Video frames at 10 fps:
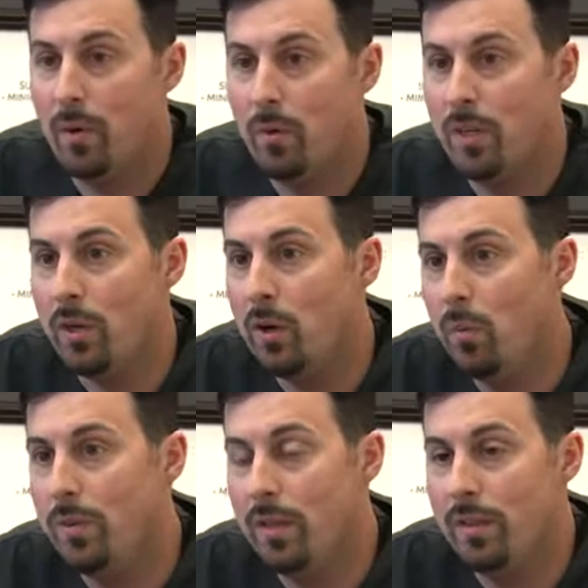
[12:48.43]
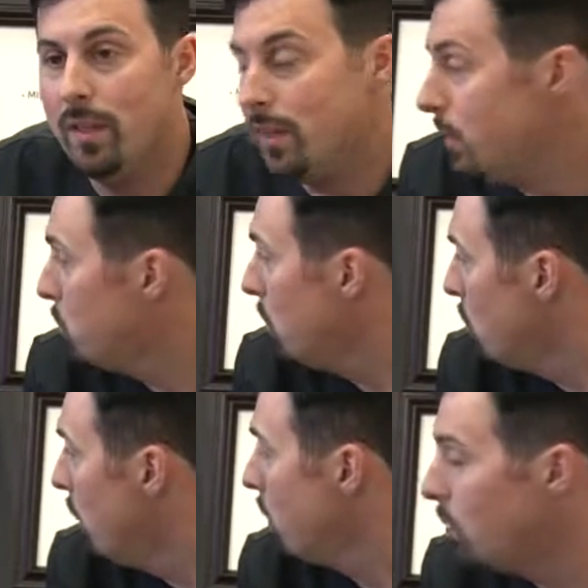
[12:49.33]
really hope that this world
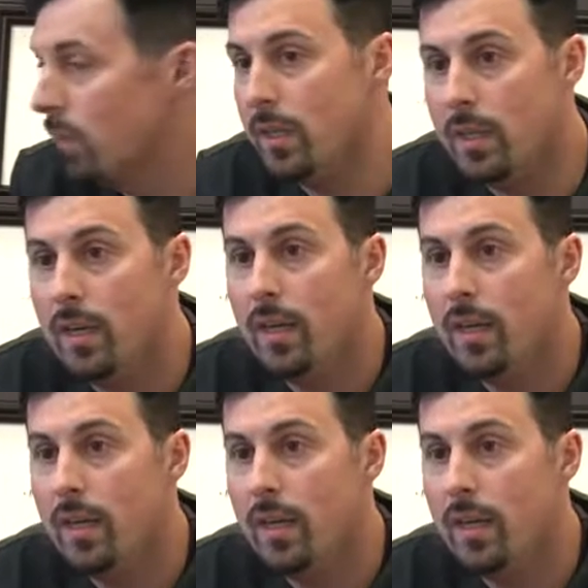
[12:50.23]
record really